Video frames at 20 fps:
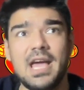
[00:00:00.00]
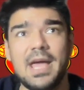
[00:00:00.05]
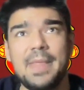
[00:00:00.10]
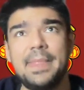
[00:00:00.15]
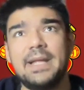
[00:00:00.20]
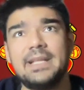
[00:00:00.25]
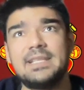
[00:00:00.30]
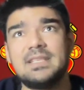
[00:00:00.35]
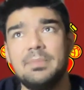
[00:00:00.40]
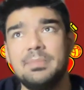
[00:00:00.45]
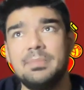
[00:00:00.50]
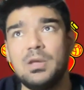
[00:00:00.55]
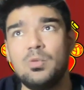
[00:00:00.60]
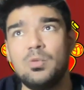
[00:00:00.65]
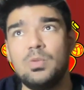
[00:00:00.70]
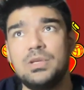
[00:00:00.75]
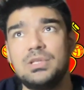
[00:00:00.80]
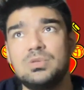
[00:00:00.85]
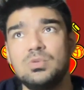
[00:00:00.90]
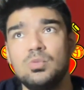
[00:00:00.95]
and that's
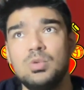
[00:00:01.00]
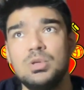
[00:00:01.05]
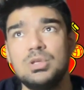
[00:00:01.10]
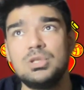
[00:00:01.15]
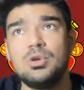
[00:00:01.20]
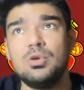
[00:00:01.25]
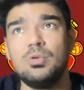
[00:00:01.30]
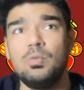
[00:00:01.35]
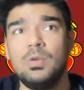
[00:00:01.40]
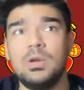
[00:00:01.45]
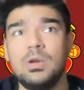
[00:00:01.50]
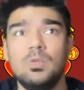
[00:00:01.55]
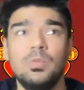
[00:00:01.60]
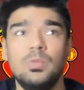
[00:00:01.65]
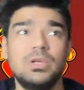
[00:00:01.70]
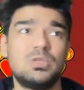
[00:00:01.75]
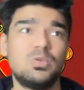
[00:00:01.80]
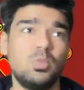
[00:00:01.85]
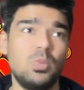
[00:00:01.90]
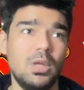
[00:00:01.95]
something which
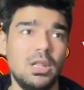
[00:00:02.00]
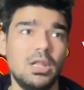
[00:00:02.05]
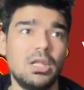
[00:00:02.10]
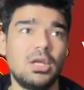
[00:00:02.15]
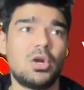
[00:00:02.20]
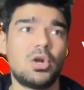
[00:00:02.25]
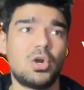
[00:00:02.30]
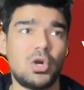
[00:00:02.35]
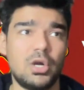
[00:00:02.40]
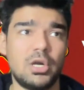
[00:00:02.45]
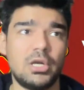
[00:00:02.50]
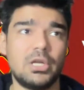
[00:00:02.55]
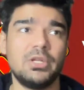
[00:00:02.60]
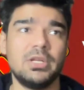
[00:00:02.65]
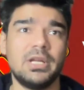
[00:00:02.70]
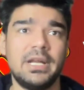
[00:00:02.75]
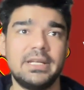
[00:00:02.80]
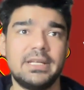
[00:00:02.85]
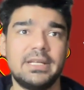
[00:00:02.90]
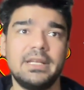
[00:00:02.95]
will hurt
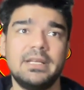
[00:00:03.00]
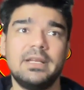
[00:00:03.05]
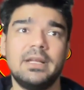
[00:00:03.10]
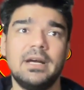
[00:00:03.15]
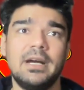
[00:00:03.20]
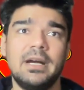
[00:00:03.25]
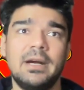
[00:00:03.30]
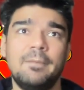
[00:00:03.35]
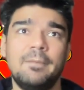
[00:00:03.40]
United